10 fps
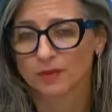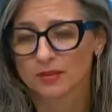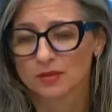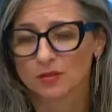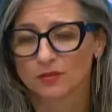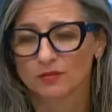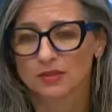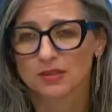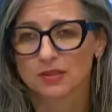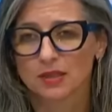months of
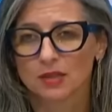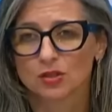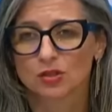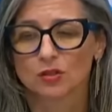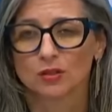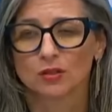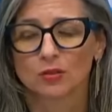investigation,